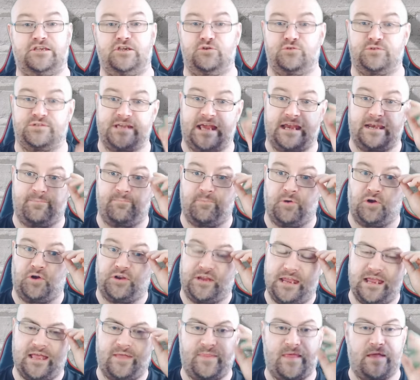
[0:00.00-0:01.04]
to said
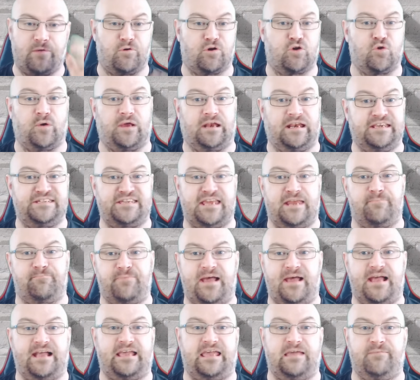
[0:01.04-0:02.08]
body, and they were quickly sent
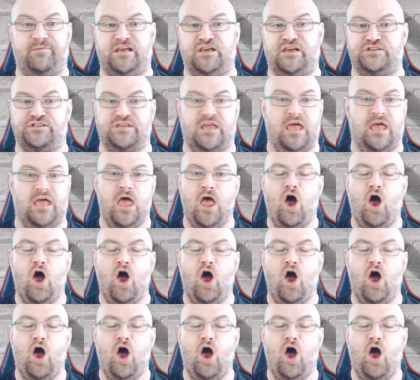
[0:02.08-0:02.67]
packing because